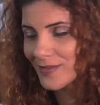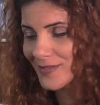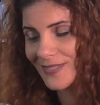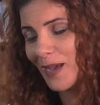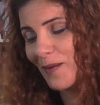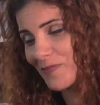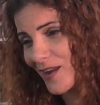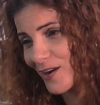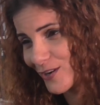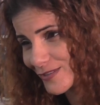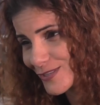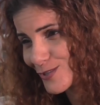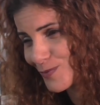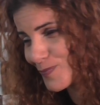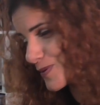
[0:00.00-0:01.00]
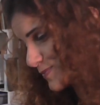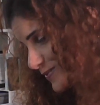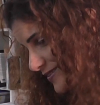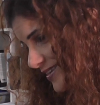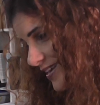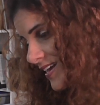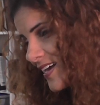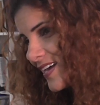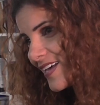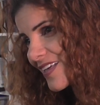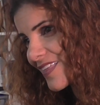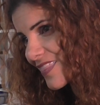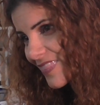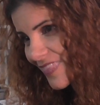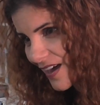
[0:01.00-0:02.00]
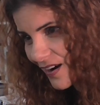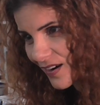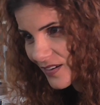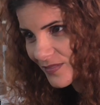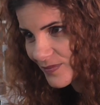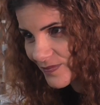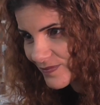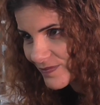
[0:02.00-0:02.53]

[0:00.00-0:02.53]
Stop, they're not stupid, but they're